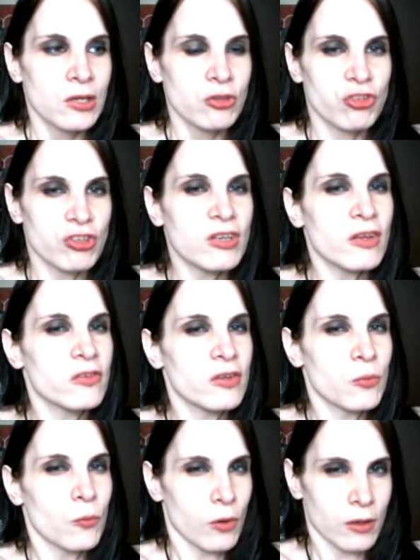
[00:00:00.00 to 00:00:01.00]
She
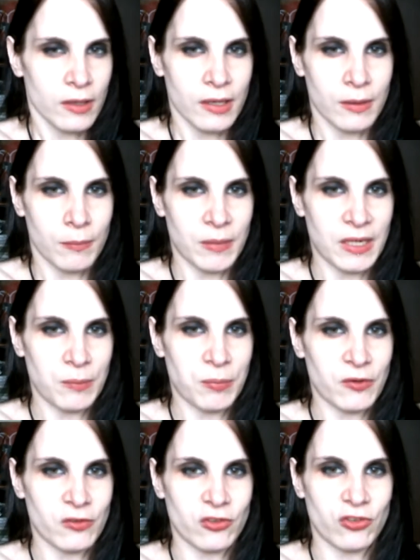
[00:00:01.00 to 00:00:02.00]
doesn't want him in a
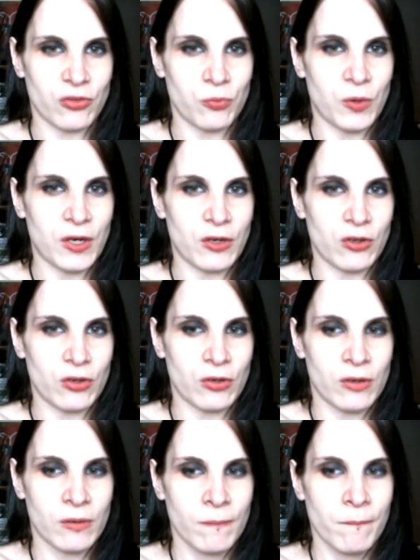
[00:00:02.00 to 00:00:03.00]
position where,
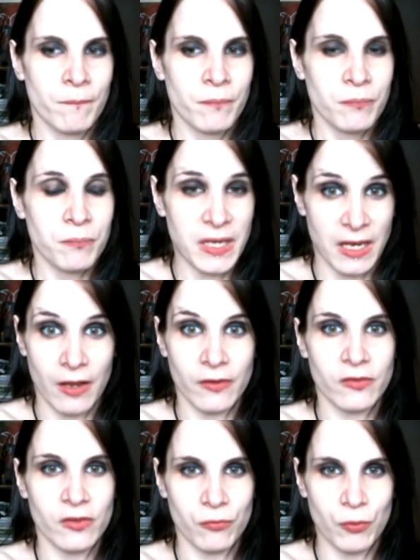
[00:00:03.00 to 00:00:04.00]

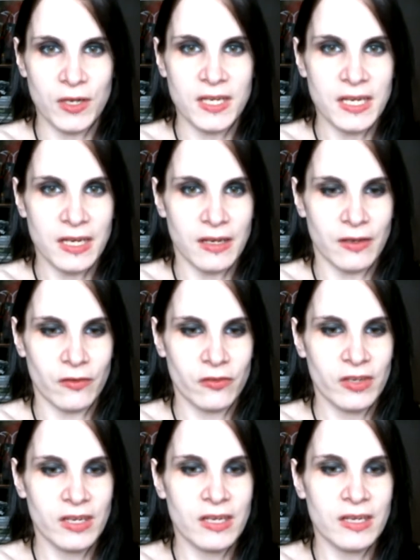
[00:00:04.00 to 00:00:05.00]
because of what he is,
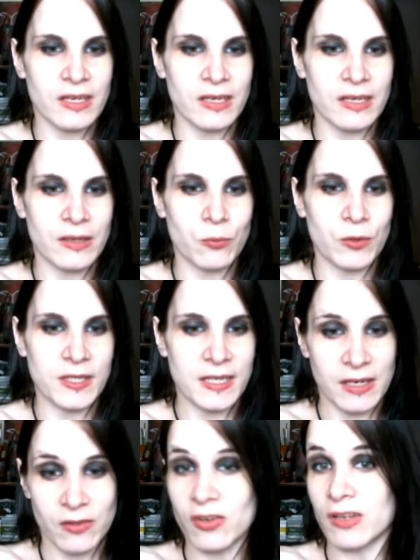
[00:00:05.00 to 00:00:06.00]
he would
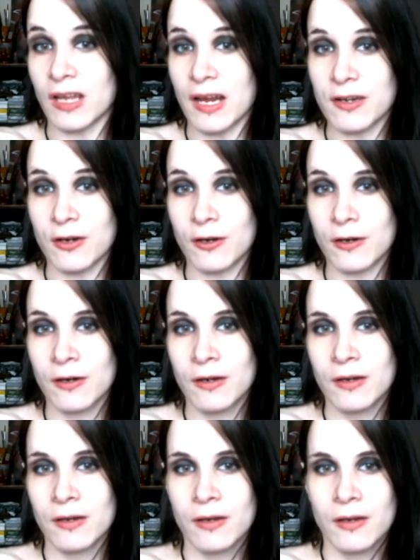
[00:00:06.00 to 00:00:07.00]
need to lie to her.
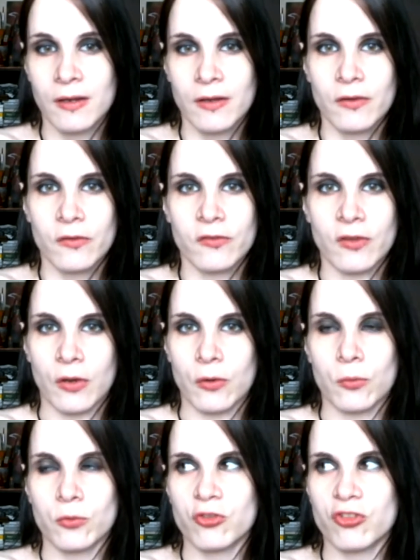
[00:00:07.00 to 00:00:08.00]

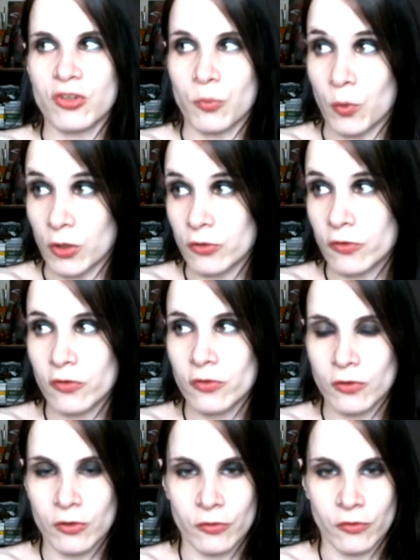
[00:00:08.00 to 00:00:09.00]
So she words
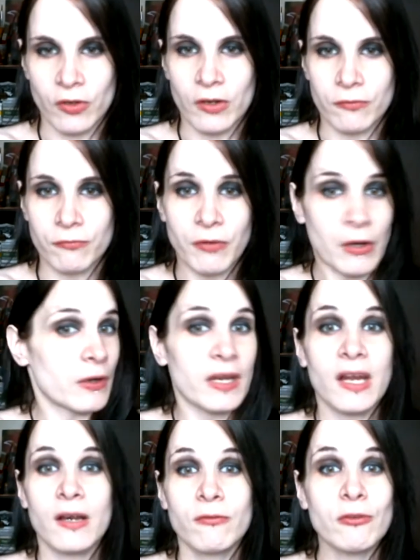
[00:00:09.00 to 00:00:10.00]
herself very
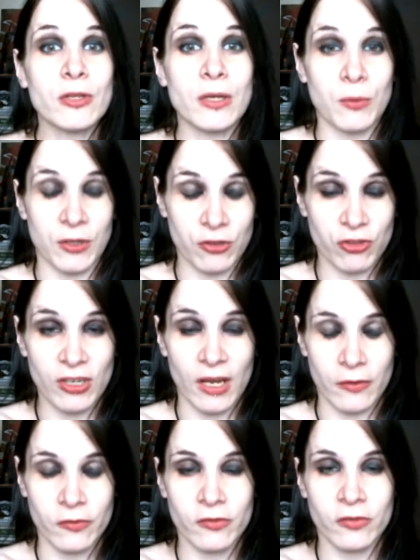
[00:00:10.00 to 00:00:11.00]
carefully when she
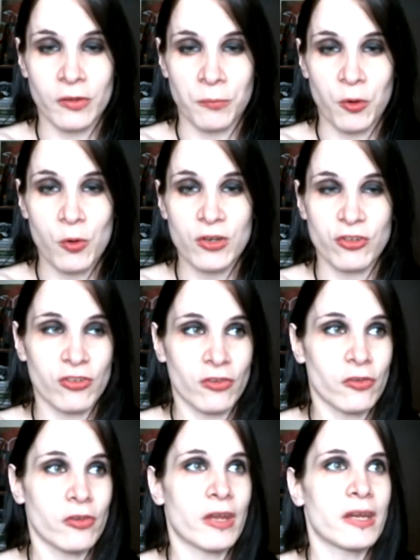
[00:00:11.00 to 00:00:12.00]
asks him
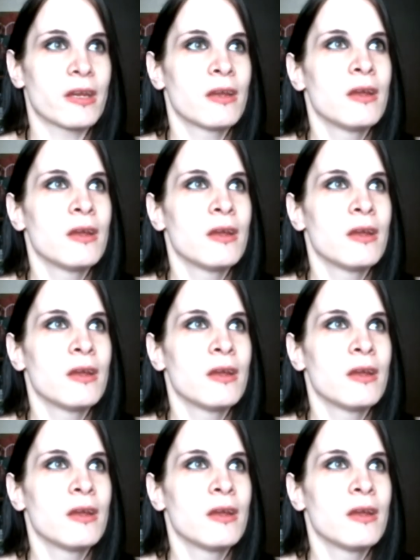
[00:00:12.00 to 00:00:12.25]
questions like